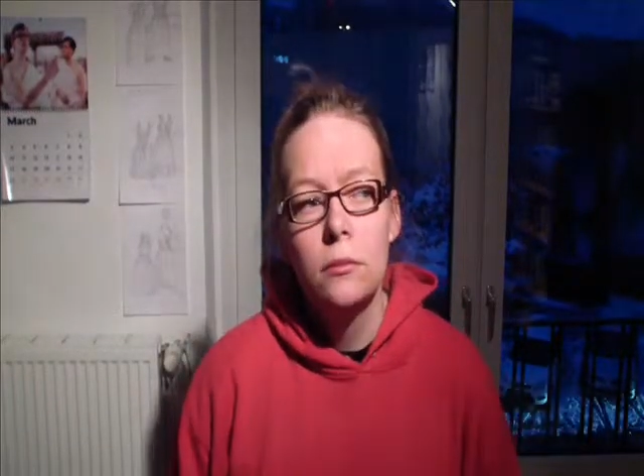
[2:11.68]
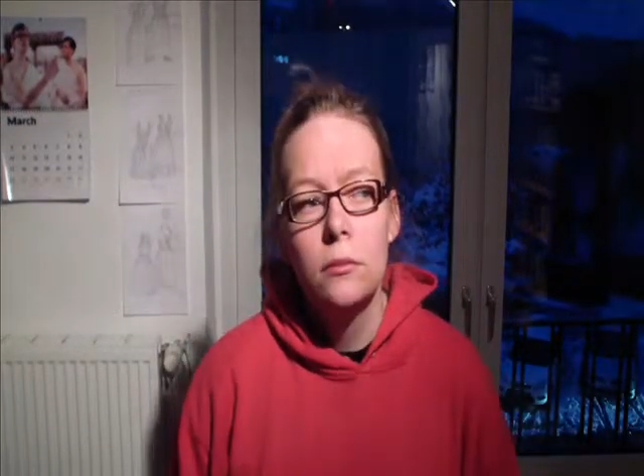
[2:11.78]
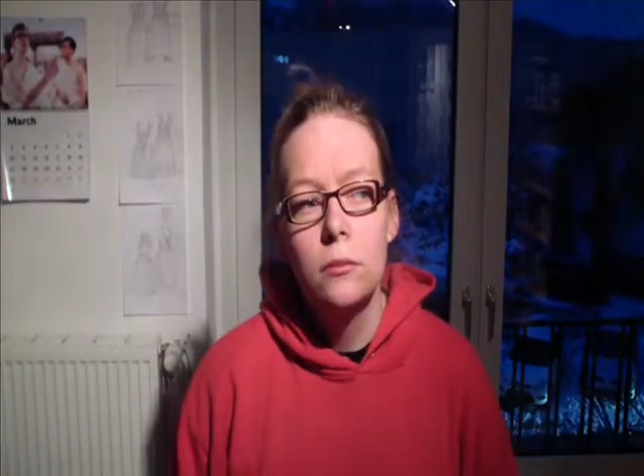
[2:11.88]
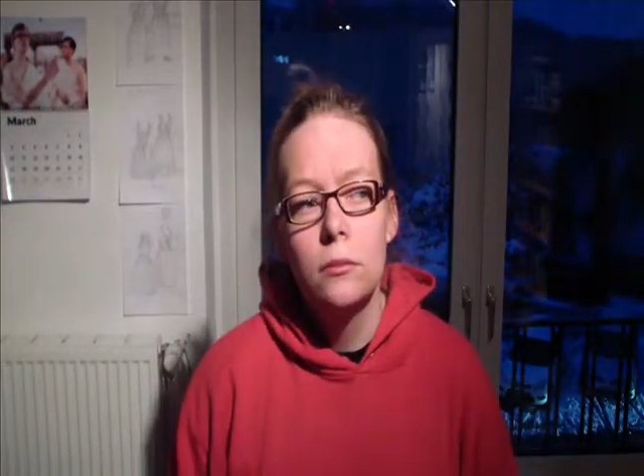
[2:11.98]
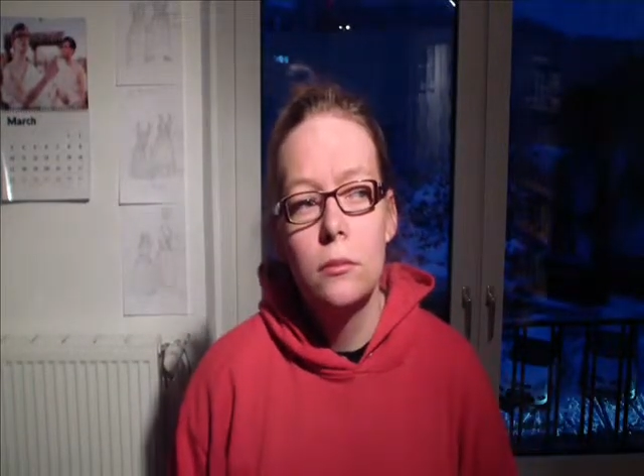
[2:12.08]

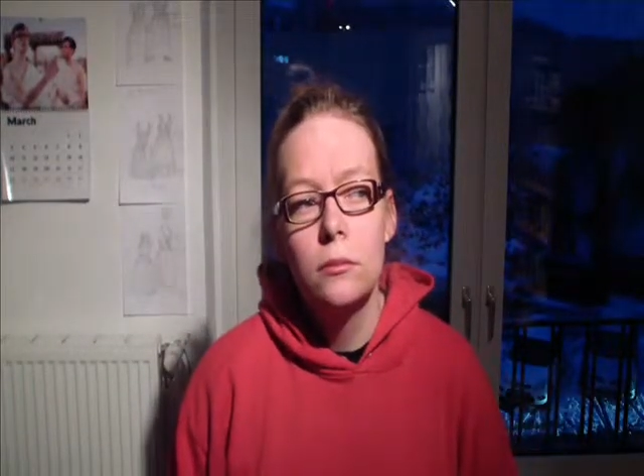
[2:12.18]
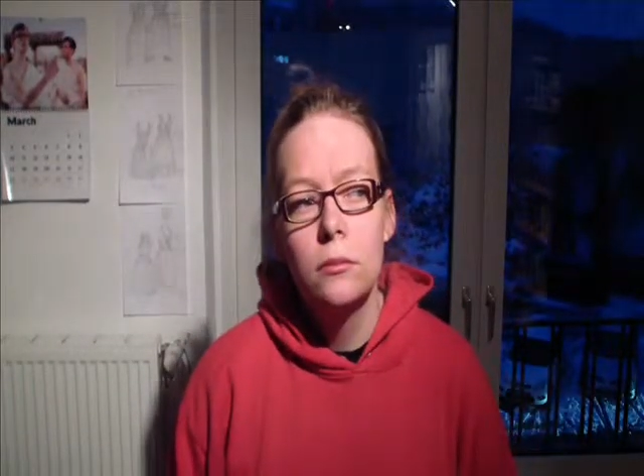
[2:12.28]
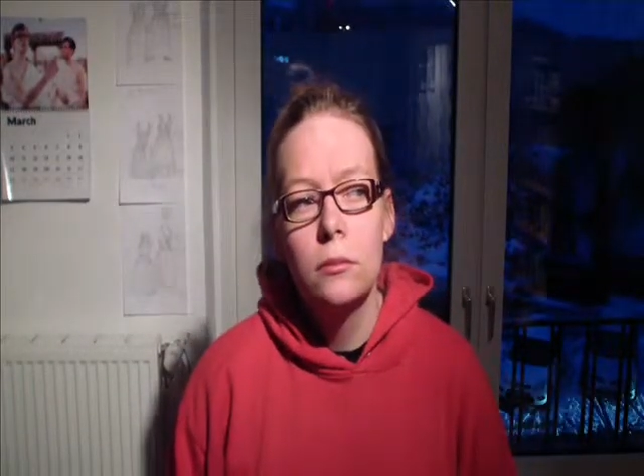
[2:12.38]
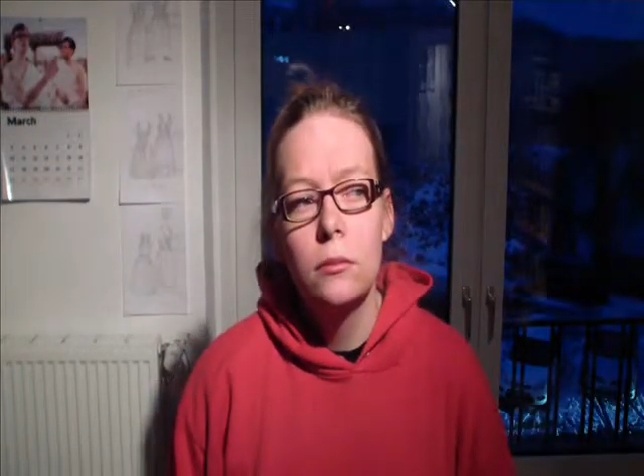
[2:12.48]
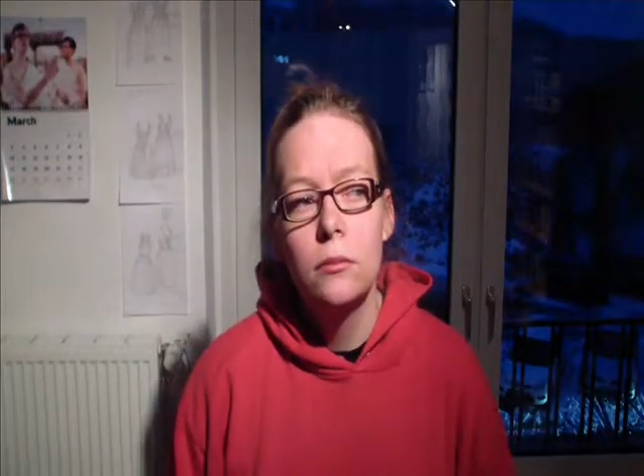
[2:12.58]

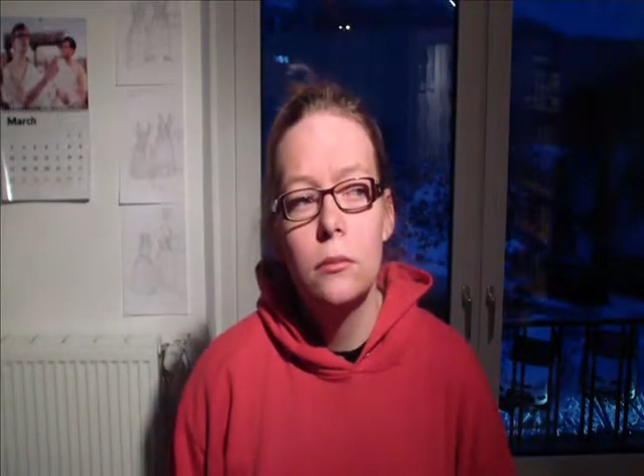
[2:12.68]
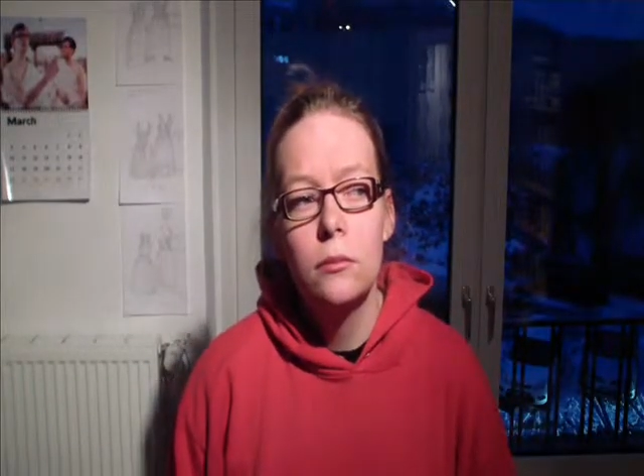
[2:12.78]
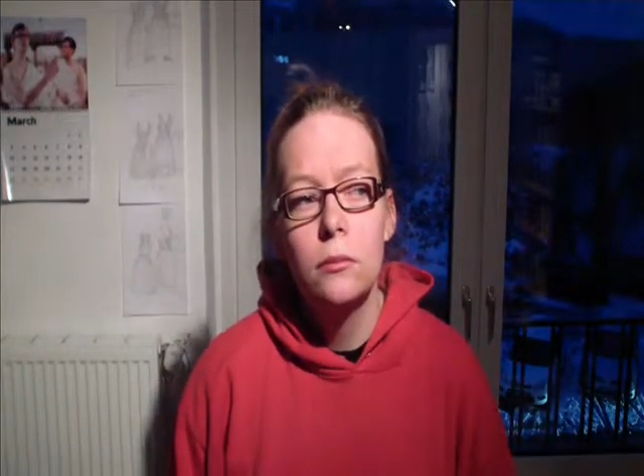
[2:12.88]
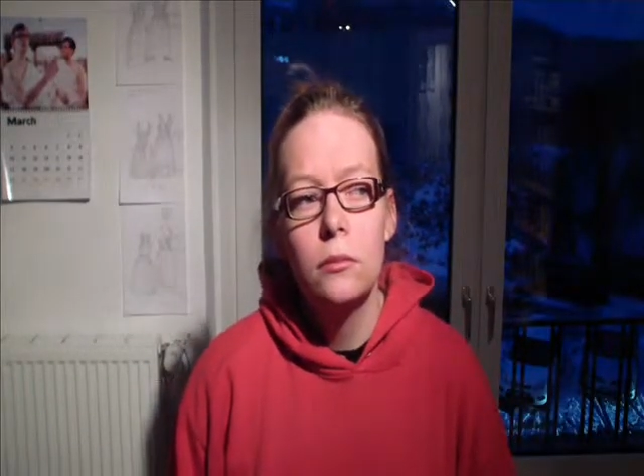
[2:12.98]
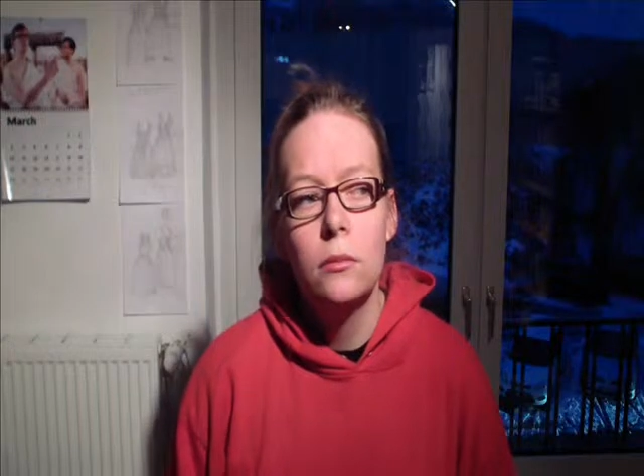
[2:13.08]

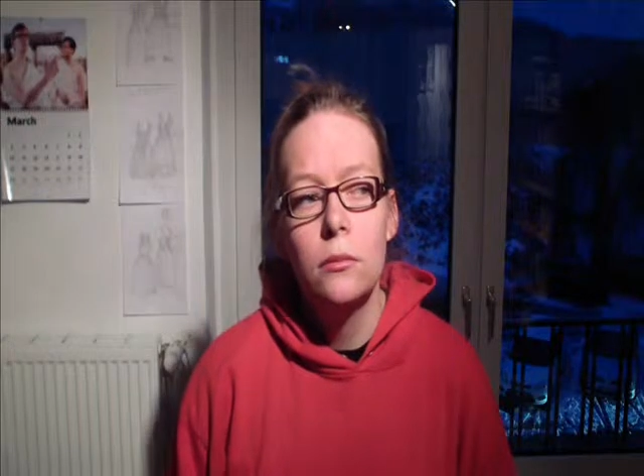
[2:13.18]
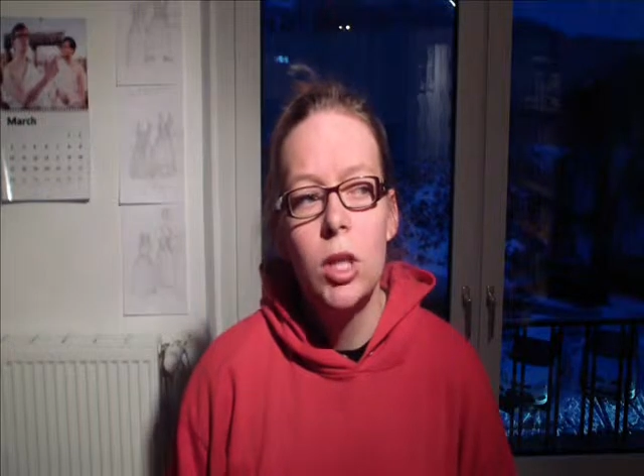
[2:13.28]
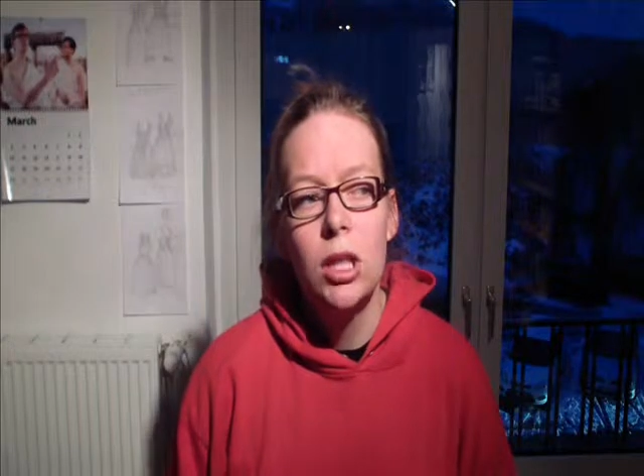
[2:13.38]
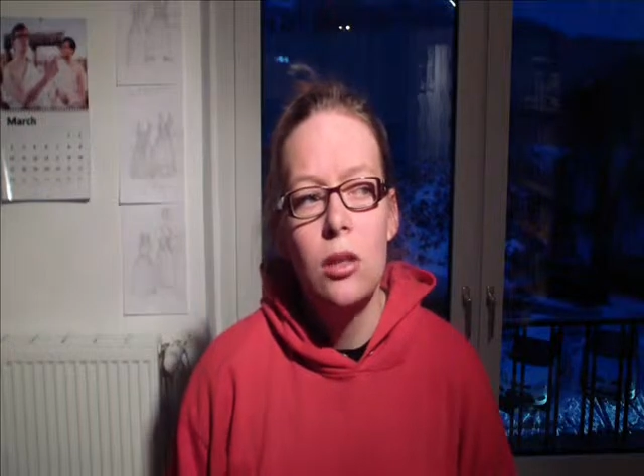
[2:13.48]
My